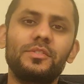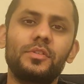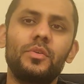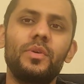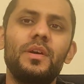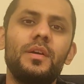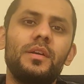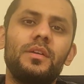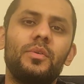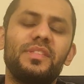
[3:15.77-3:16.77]
So
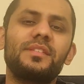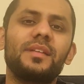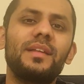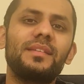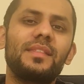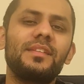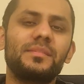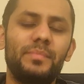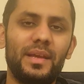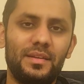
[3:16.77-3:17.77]
this, under
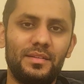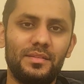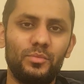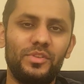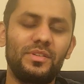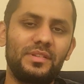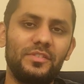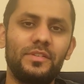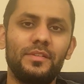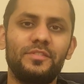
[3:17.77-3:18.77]
this mechanism, which is
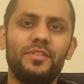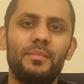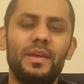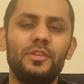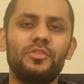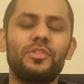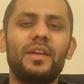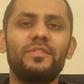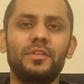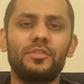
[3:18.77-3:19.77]
different from a
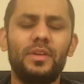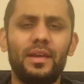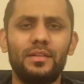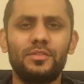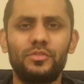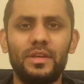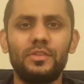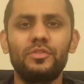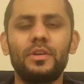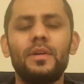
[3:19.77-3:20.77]
share for share
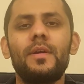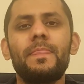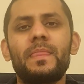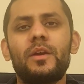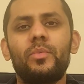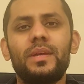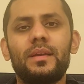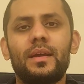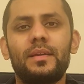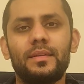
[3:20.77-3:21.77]
exchange, we
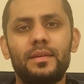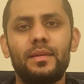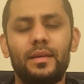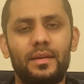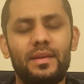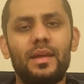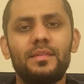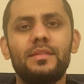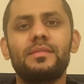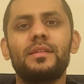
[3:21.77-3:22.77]
can get
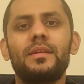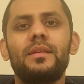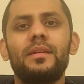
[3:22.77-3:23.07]
this